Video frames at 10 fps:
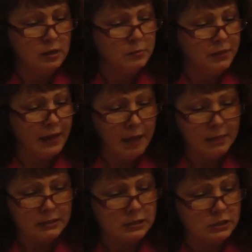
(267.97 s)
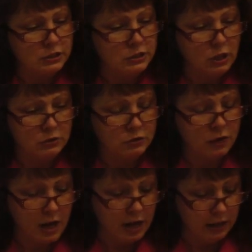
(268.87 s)
But that message is so
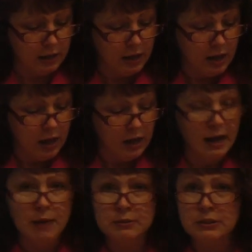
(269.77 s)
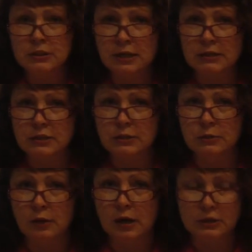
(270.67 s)
strong, uh, I would suggest
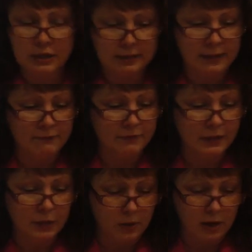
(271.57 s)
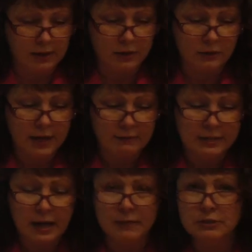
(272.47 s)
you uh, check that video out. I don't have
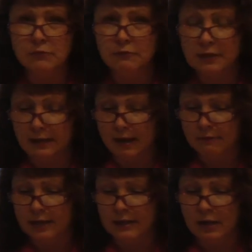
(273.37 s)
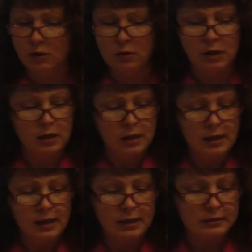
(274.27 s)
time to read that right now.
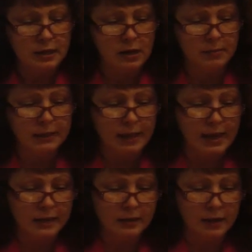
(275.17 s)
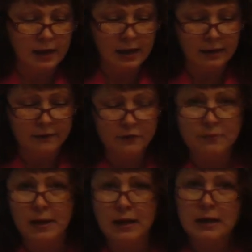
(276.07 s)
And um, again, uh, if
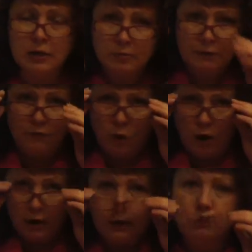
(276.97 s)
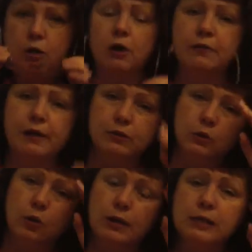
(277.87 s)
you've been on here before, you know that the
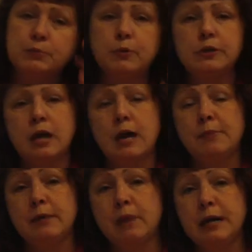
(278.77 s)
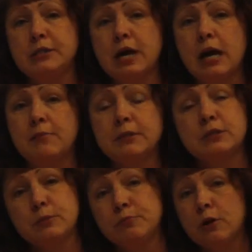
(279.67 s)
Lord has put it on me. My job
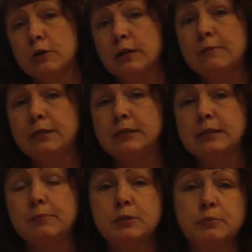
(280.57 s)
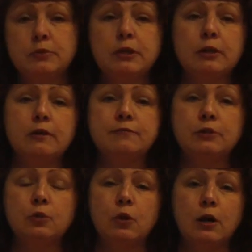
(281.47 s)
is to proclaim the acceptable year of
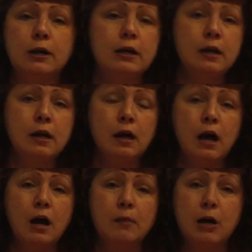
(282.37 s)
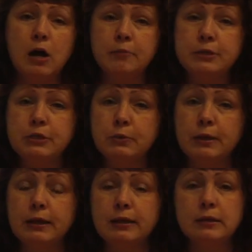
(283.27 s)
the Lord. Um, I'll be
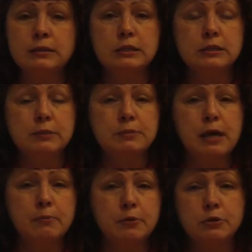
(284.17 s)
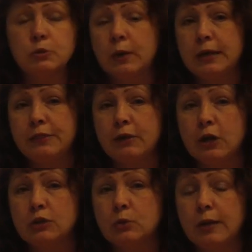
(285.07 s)
doing it until September
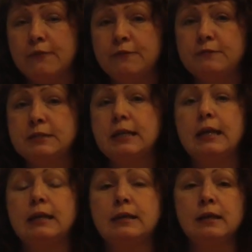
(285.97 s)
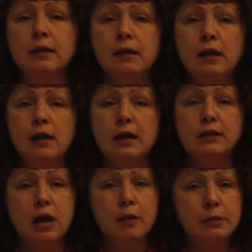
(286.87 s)
23rd, 2015.
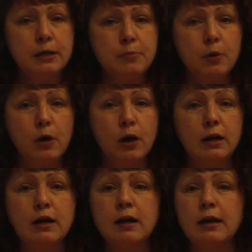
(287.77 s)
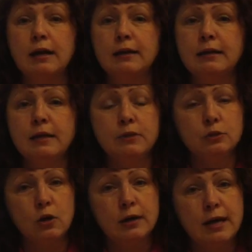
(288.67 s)
Uh, Yom Kippur, uh, and the
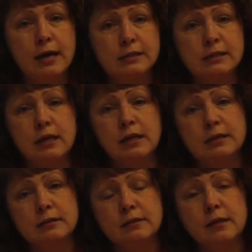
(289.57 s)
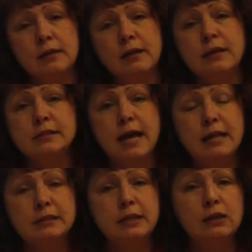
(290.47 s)
Lord has uh, is
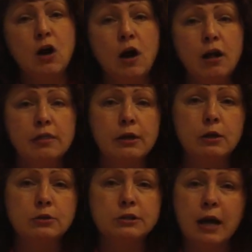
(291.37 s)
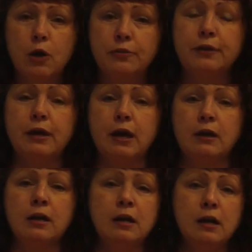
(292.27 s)
asking all those out
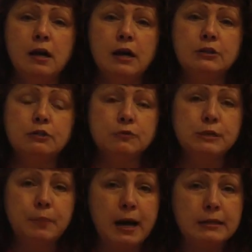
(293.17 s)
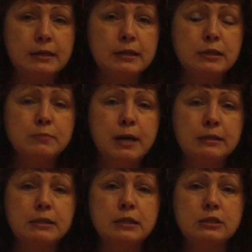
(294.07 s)
there to respond to His
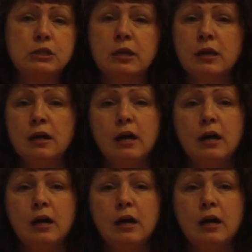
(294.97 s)
message.